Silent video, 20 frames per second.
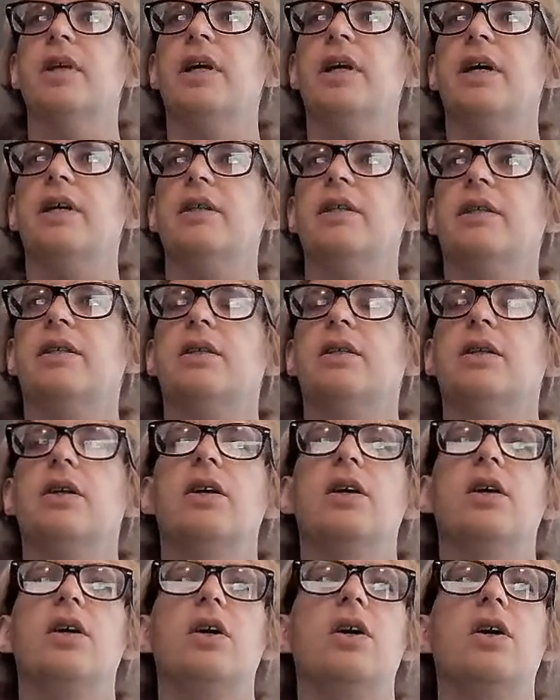yes,
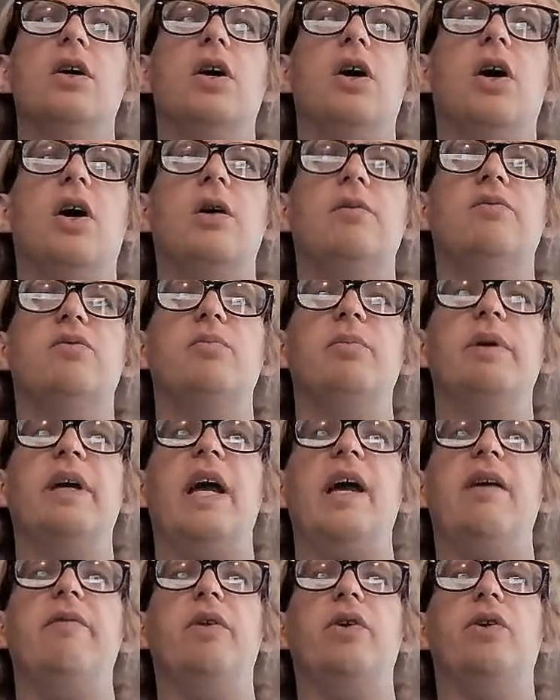harmful
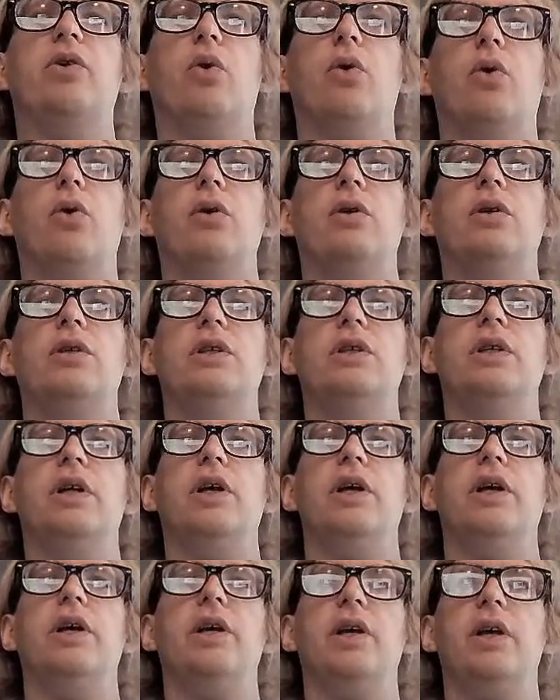behavior toward
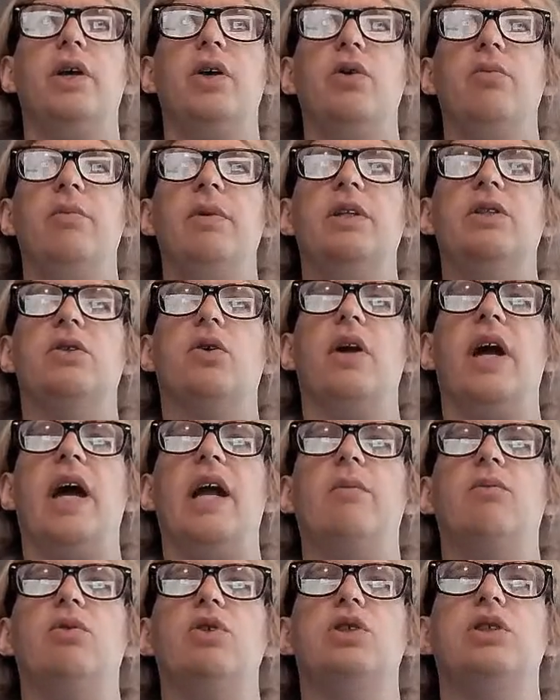humans or
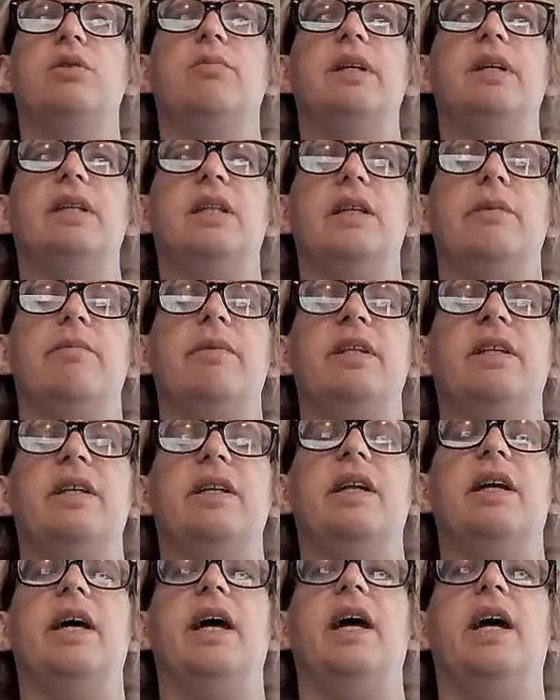animals should be
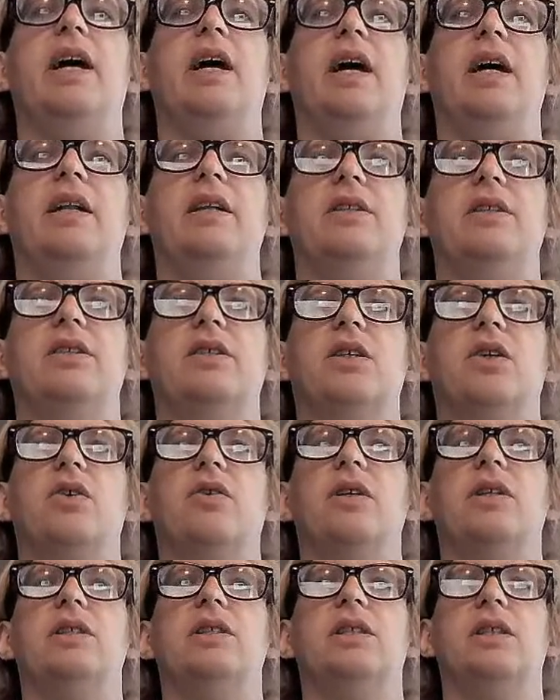limited and
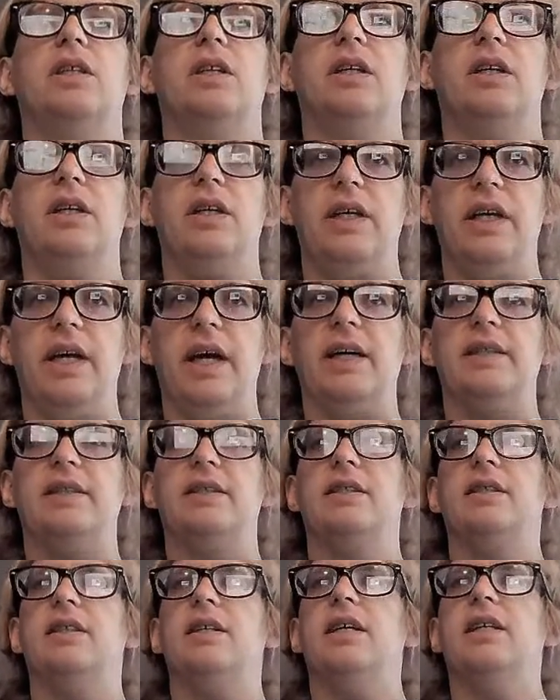discouraged.
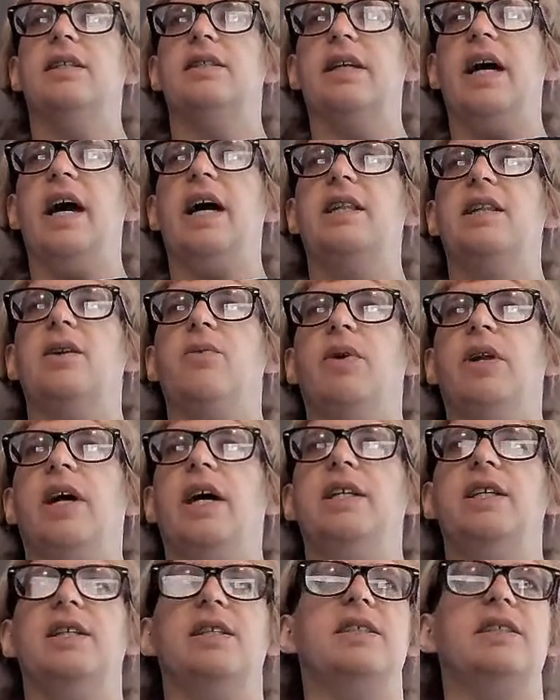Yes, exactly what
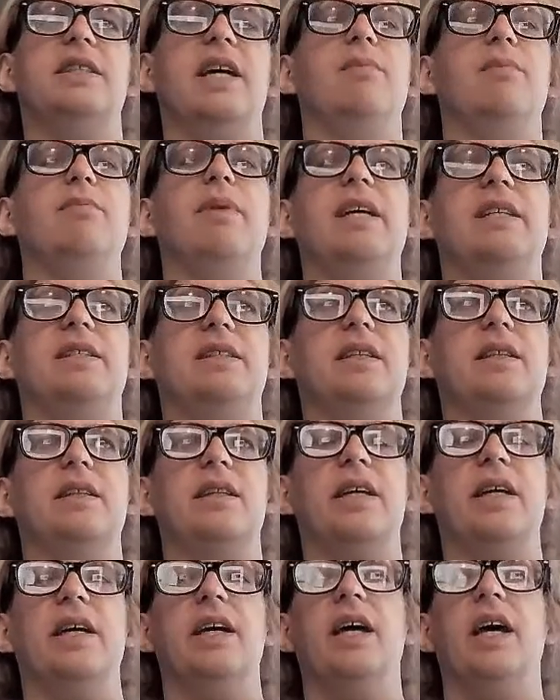I just said,
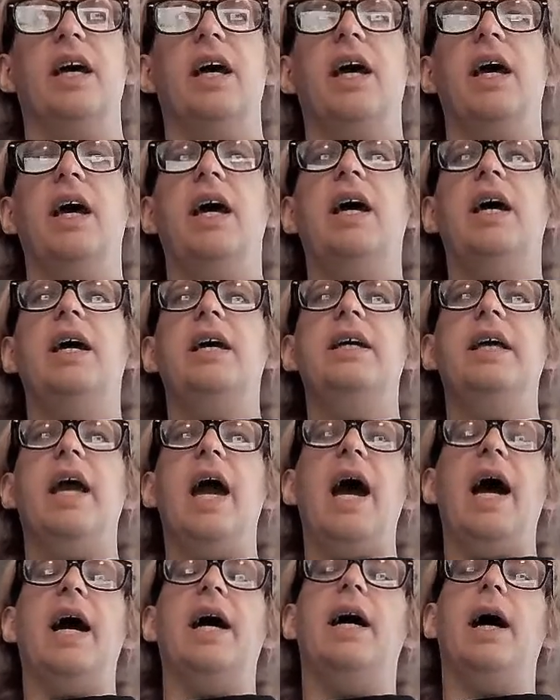basically.
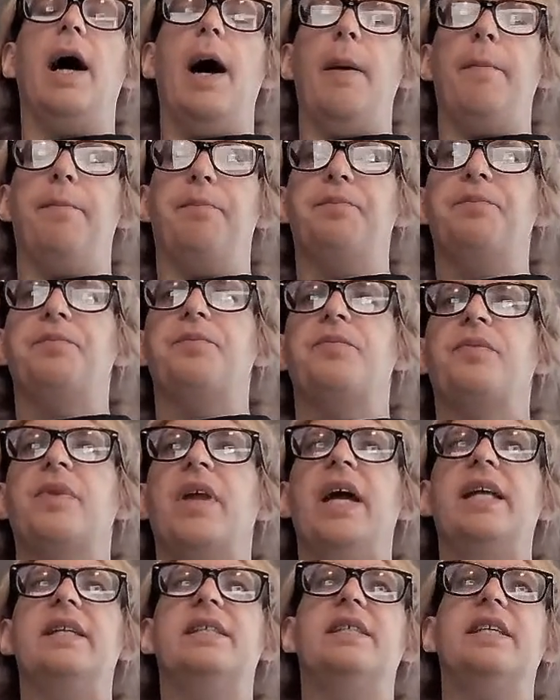Yeah.
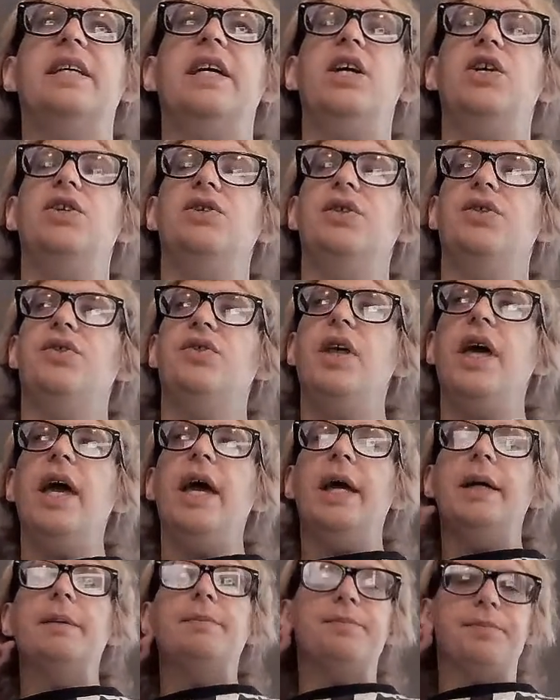And see, here's the
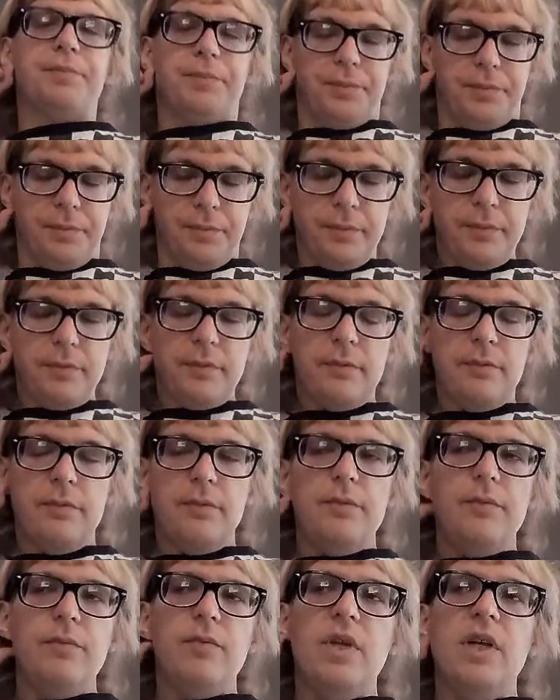thing,
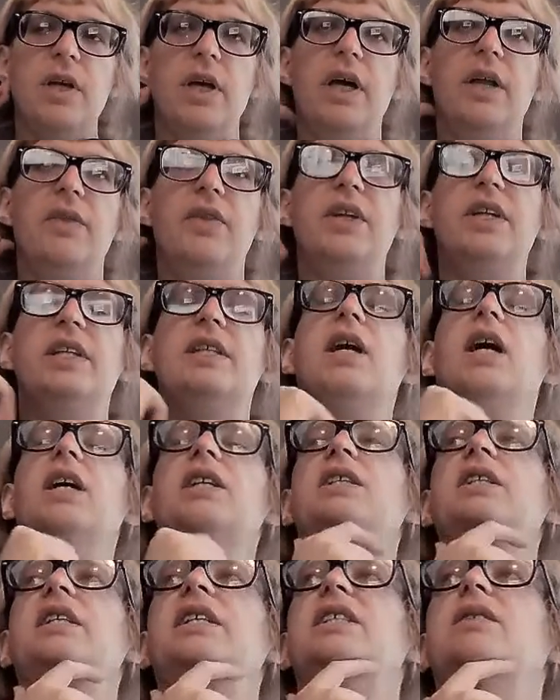the
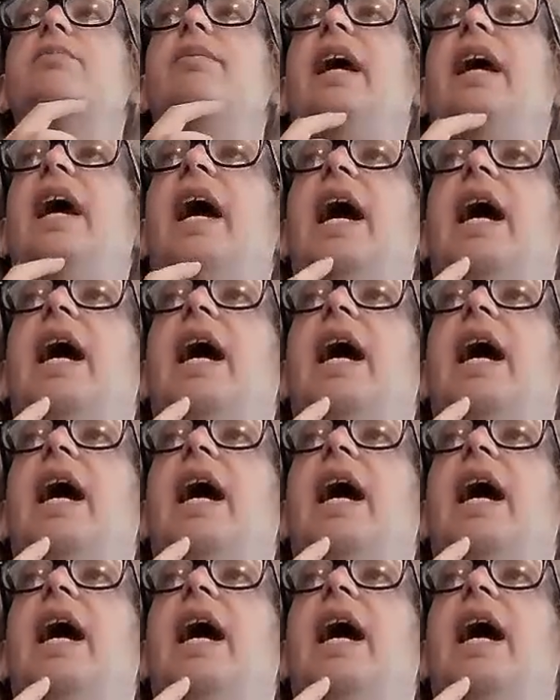discussion needs to be